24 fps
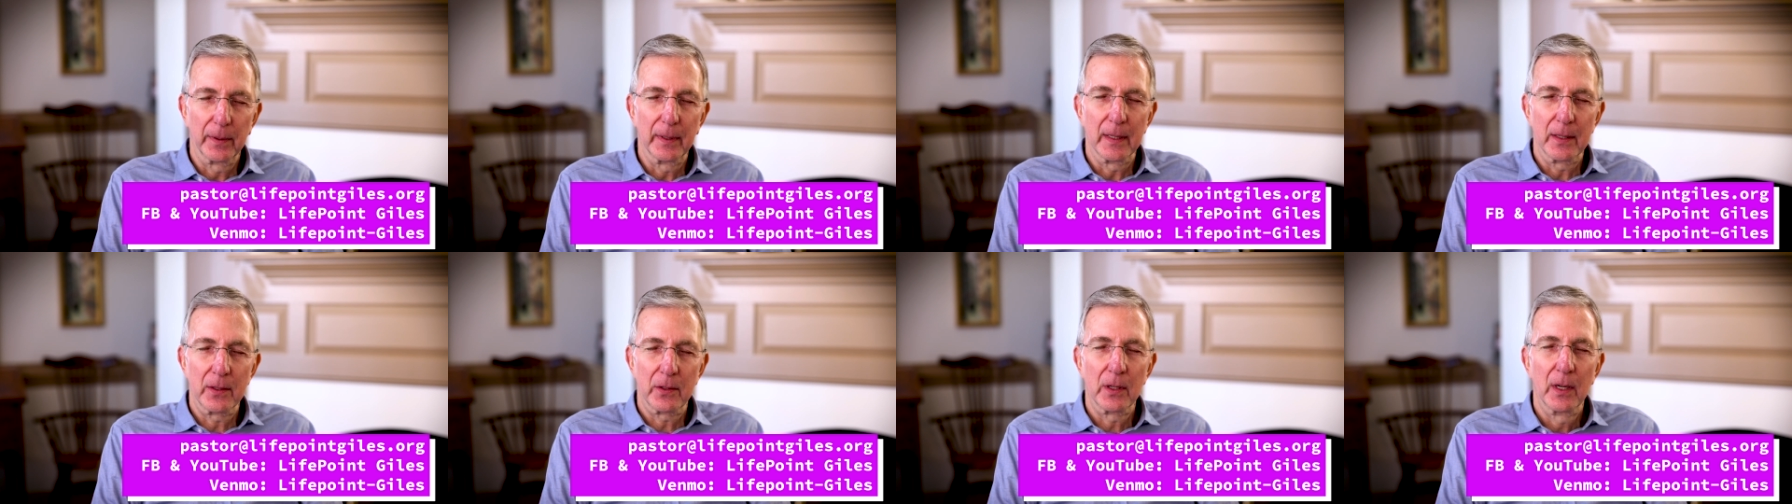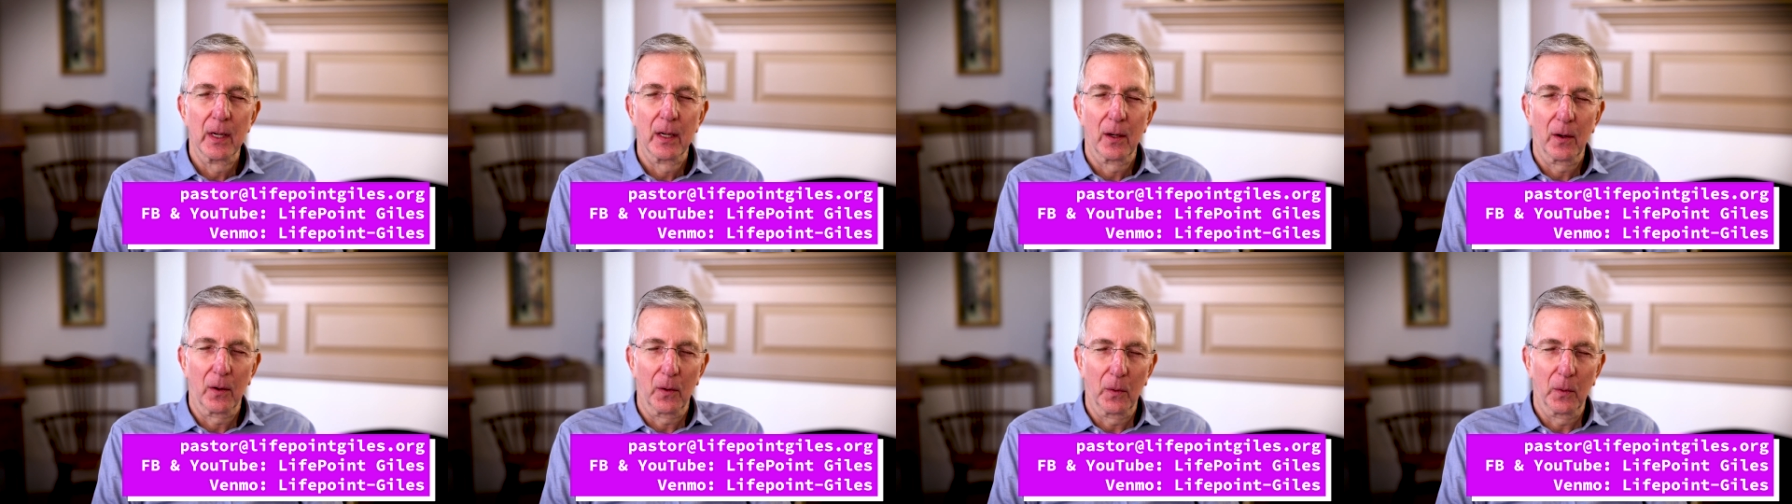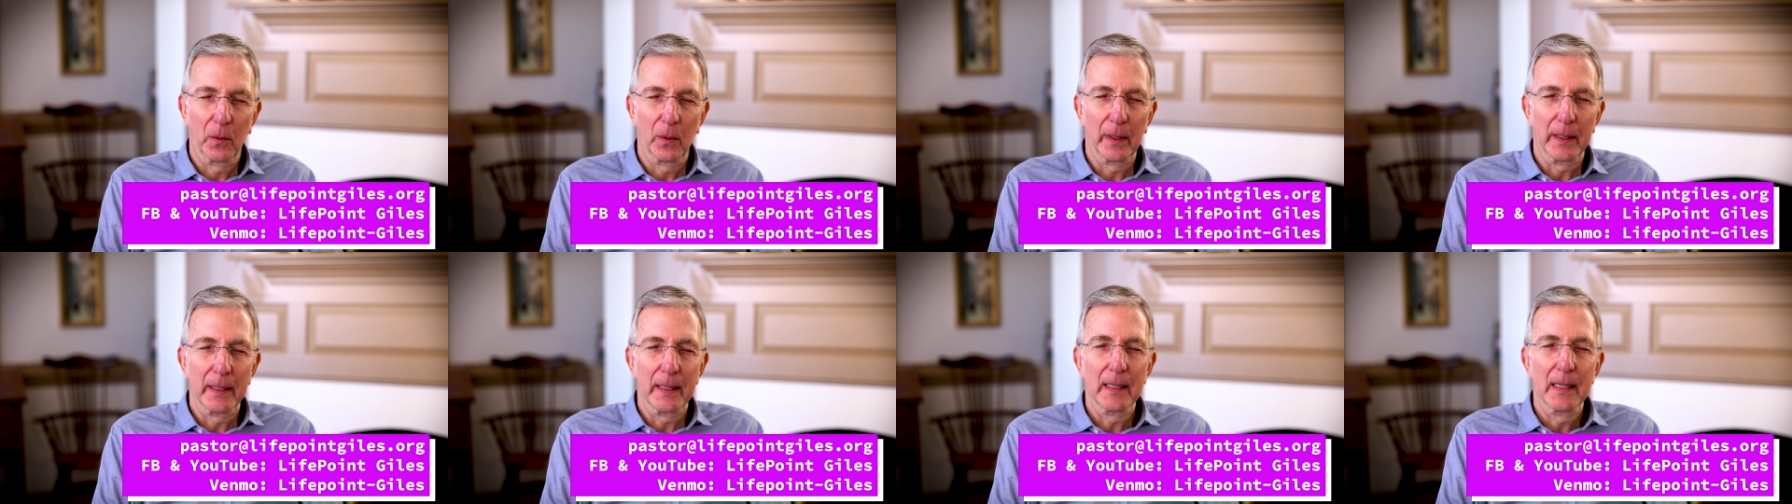this
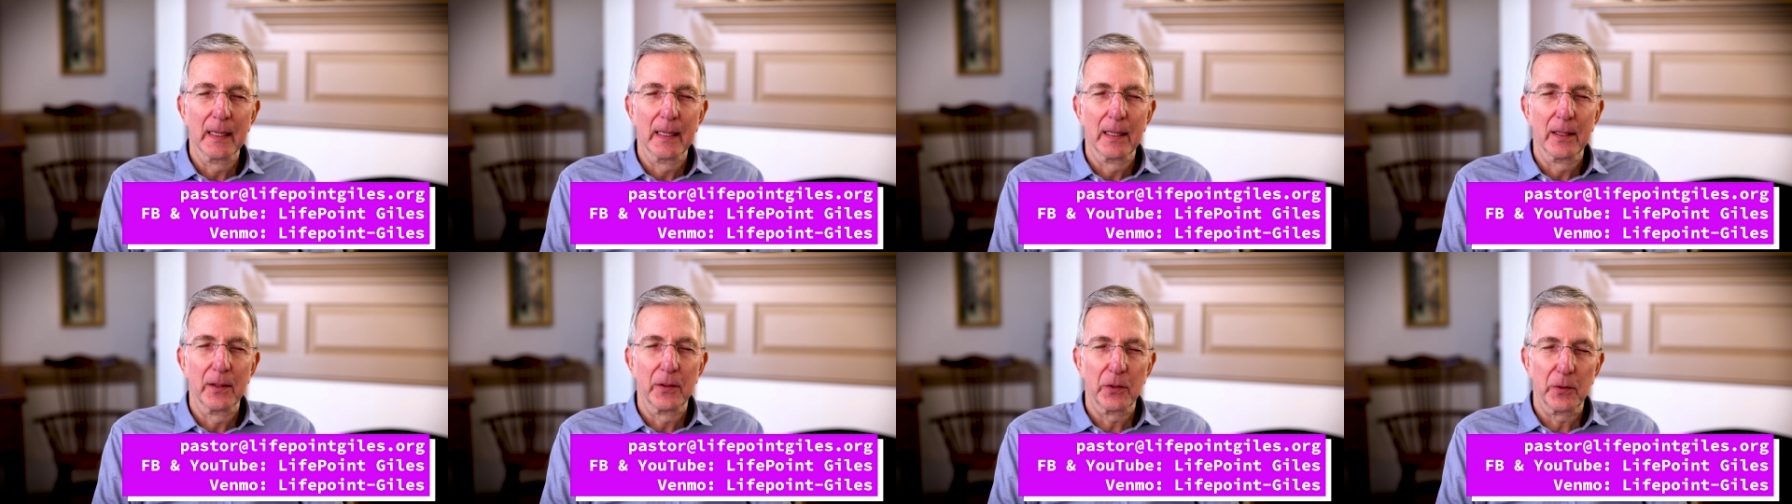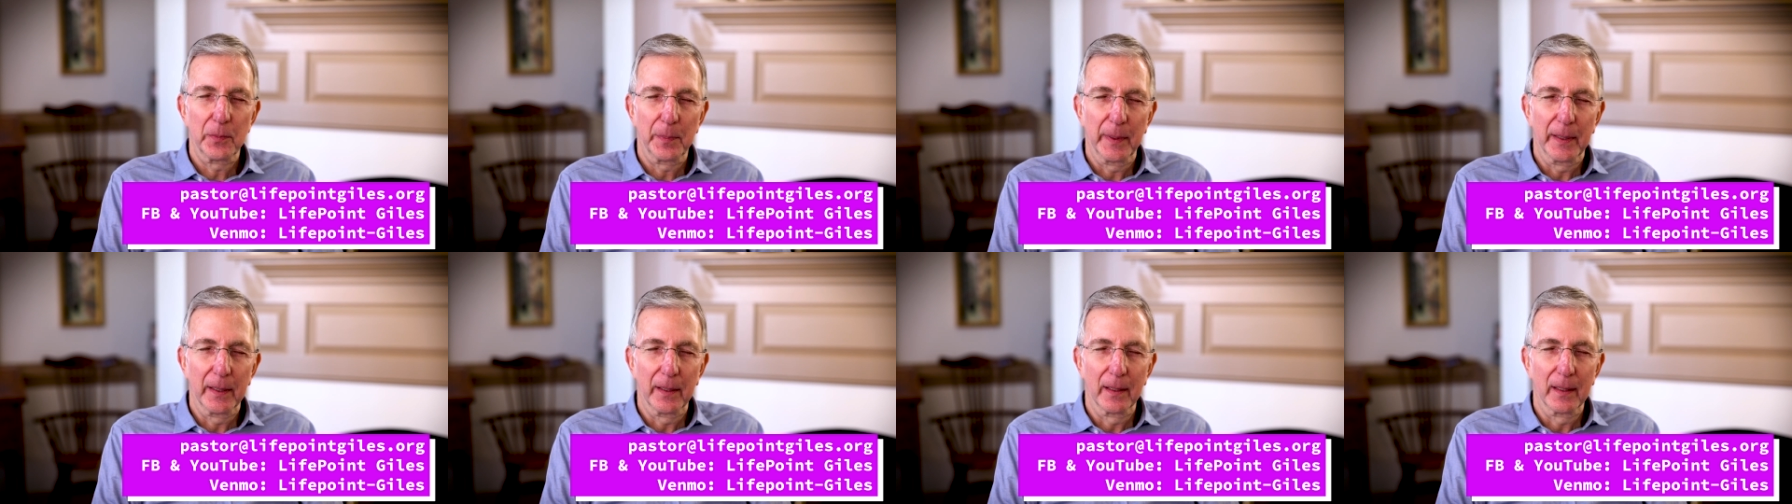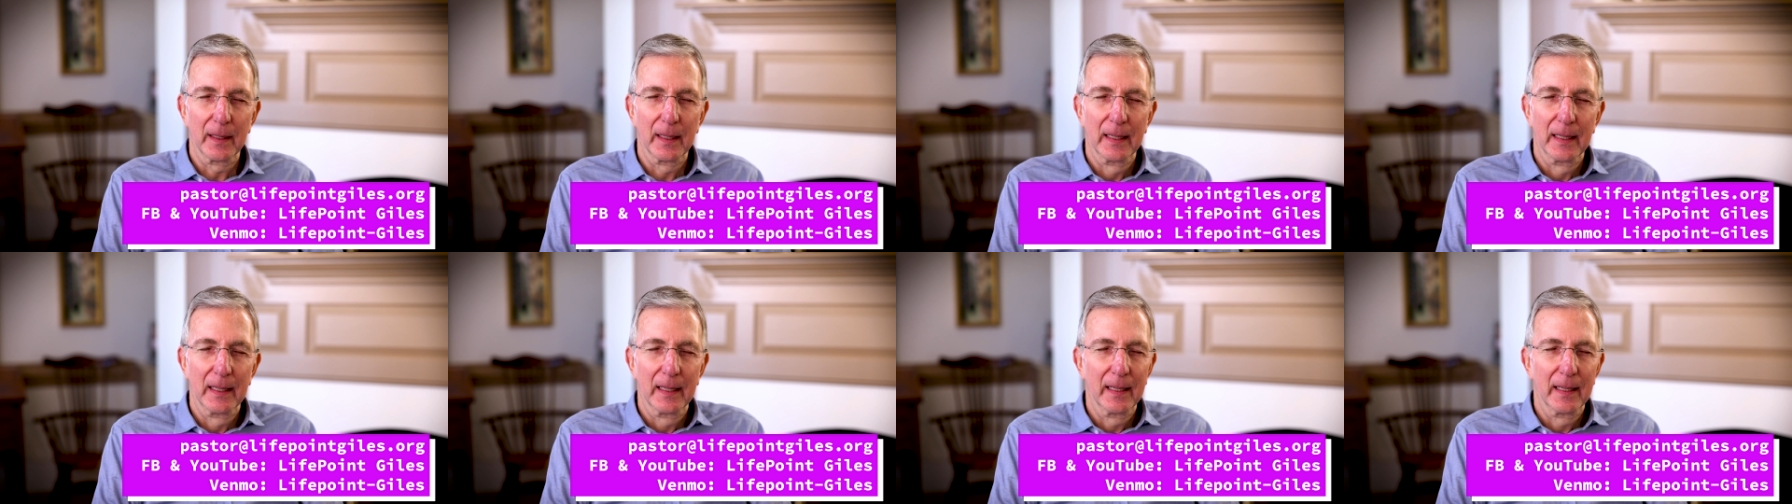Holy Spirit.